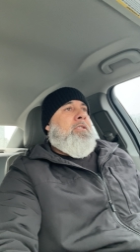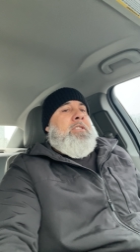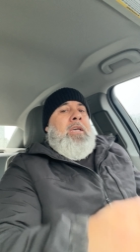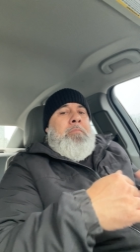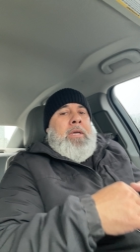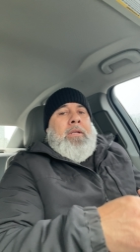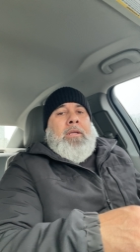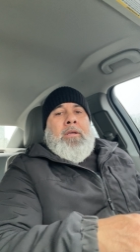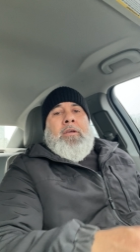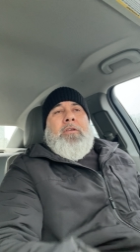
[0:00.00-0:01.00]
timid
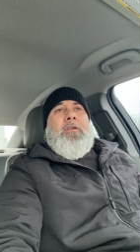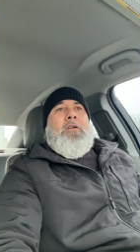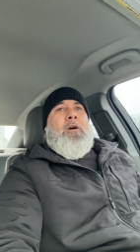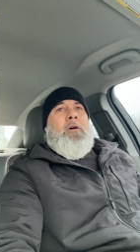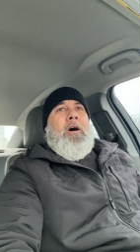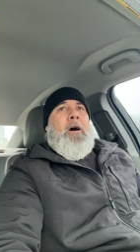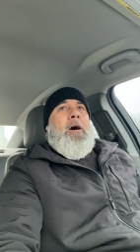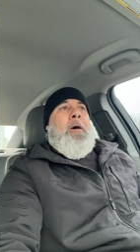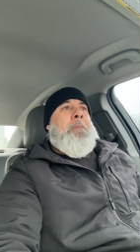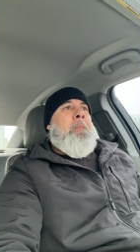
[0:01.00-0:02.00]
you know
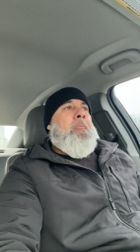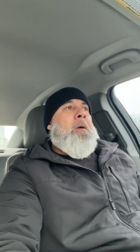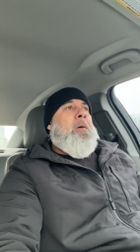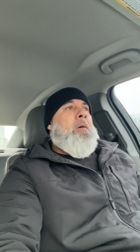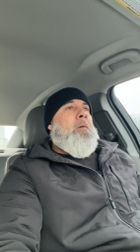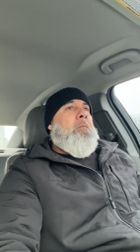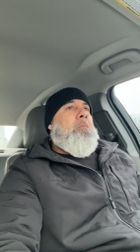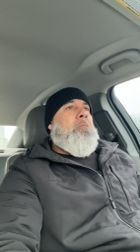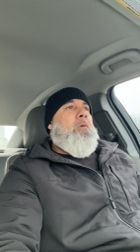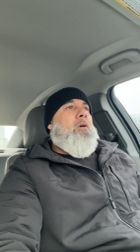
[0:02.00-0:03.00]
um,
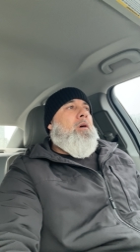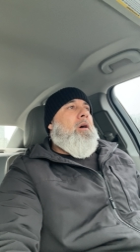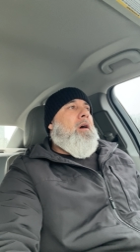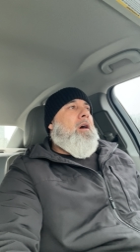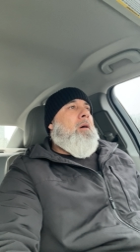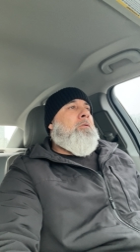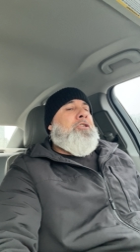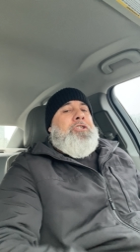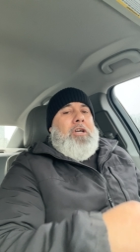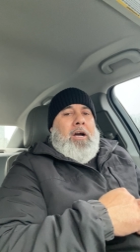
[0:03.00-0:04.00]
more um,
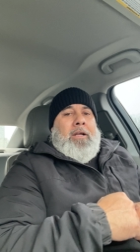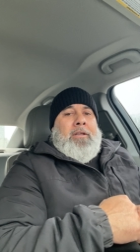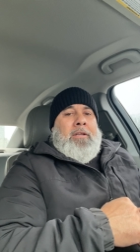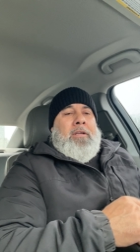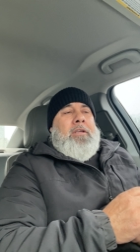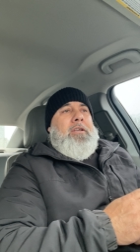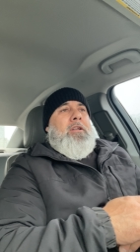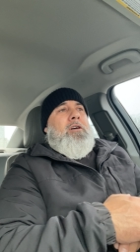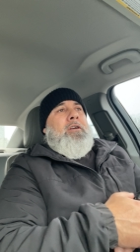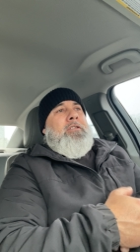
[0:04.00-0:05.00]
shut,
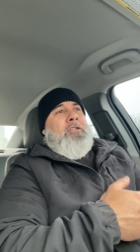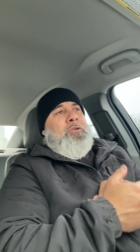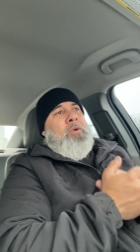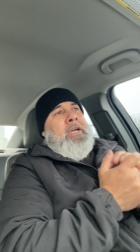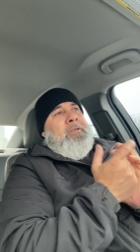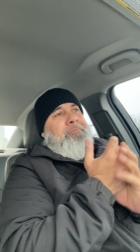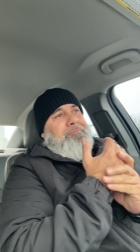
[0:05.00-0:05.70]
you know, in this way.